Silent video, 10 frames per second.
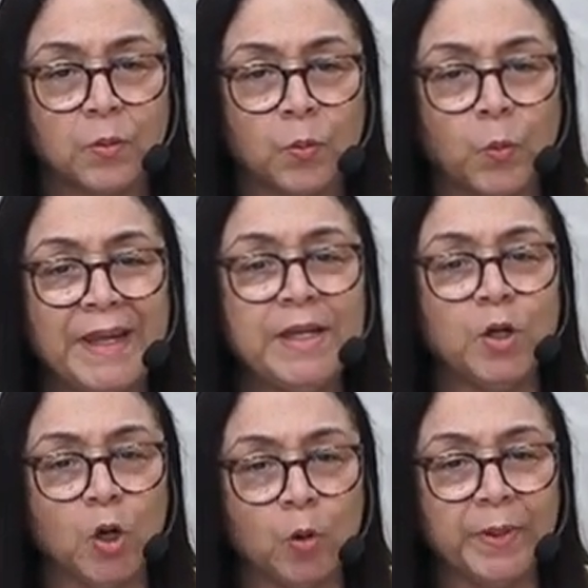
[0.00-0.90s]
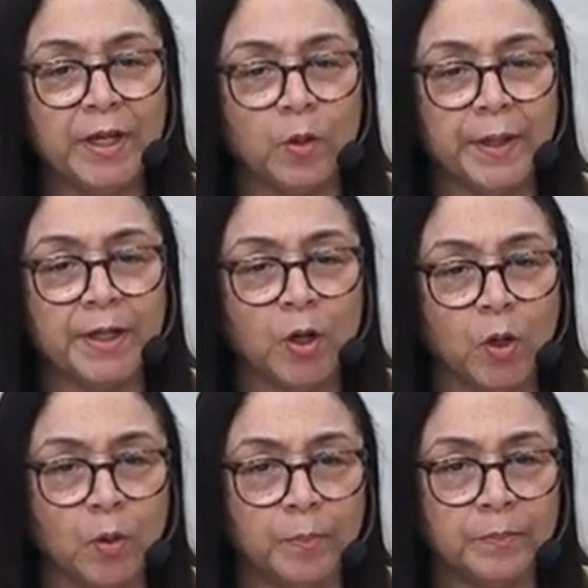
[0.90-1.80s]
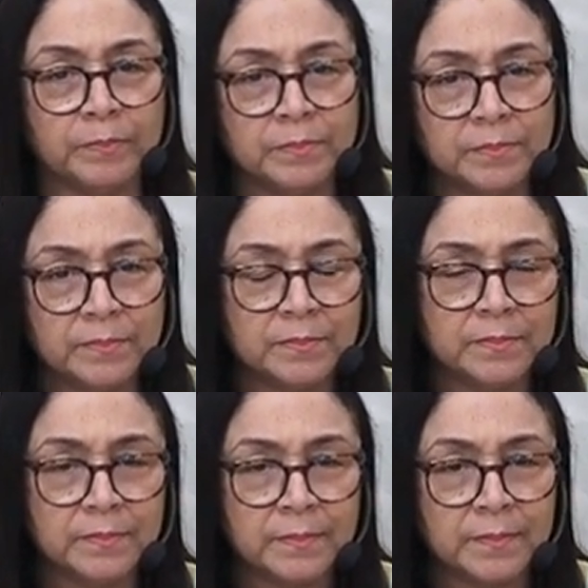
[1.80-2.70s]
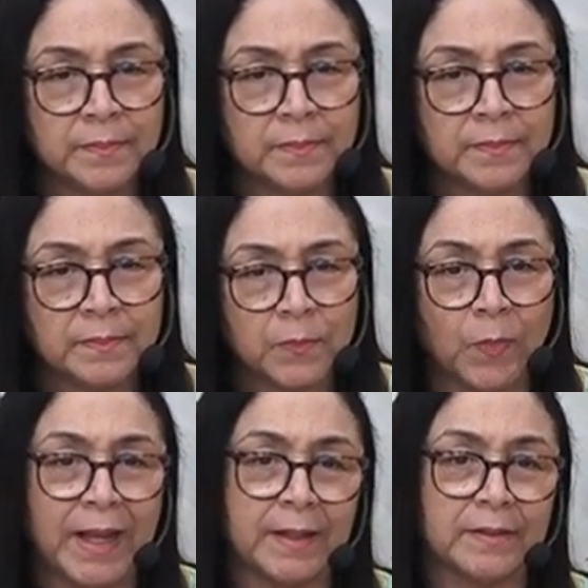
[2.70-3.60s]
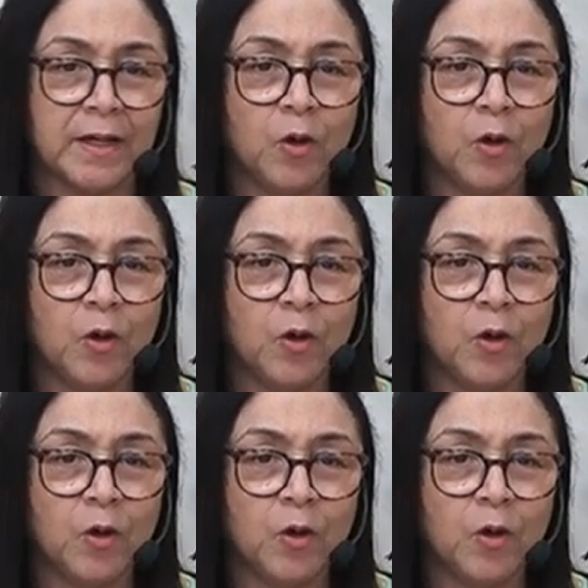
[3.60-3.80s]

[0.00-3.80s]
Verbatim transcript: We know we're going home. Well, I